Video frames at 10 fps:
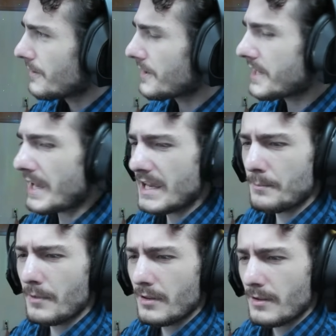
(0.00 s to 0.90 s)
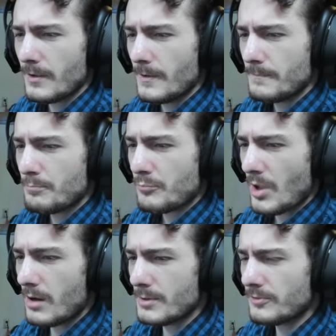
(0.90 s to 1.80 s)
The game
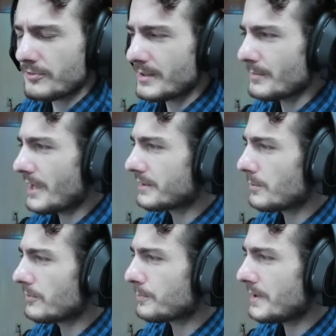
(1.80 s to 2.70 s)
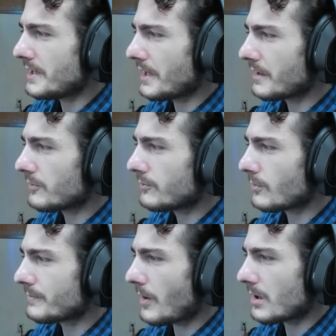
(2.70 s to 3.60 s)
almost seemed like it was being
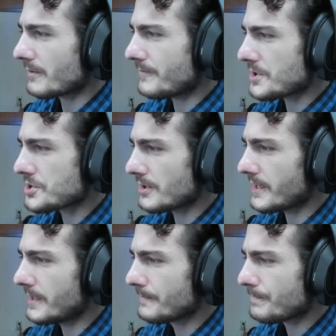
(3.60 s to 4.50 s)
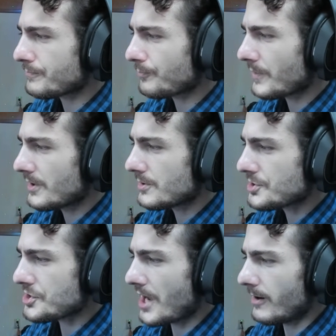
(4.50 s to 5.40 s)
sort of artificially
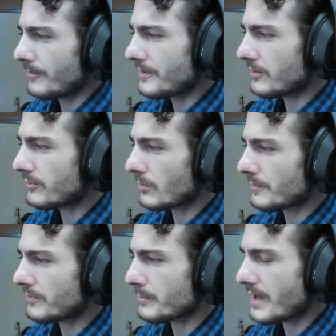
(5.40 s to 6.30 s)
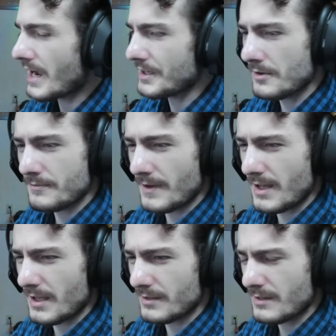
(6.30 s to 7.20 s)
shelved as sort of some kind of,
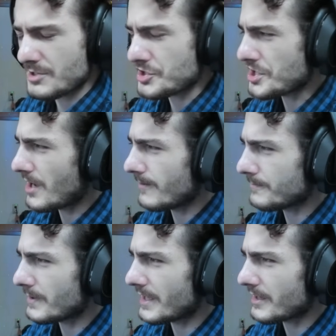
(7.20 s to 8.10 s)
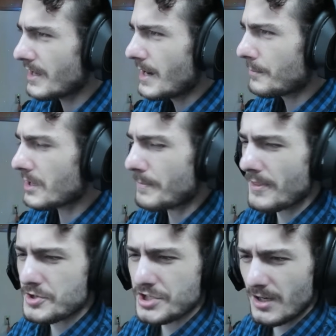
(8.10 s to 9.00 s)
uh, not shelved, but like put up
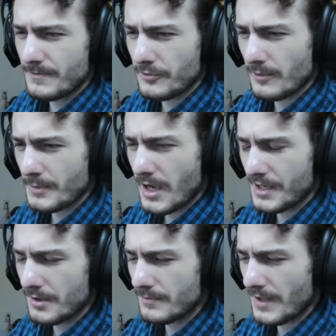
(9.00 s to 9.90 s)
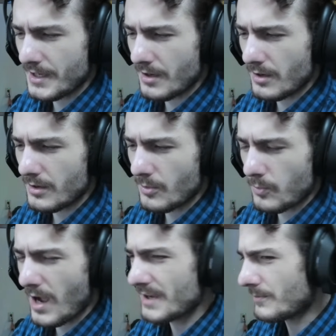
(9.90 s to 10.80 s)
on the shelf as some kind of like
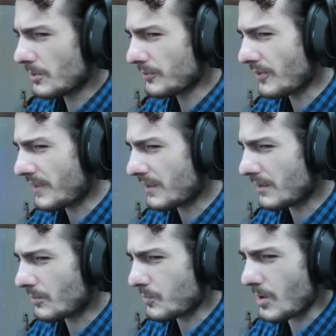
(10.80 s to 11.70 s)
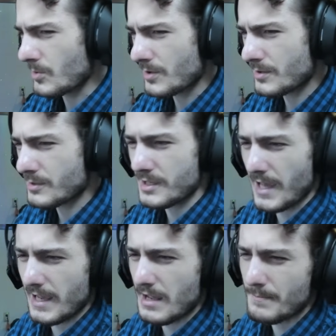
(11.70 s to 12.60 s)
rival to the woke
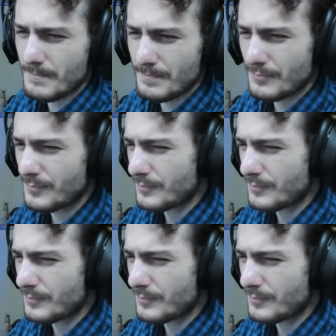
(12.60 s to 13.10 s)
game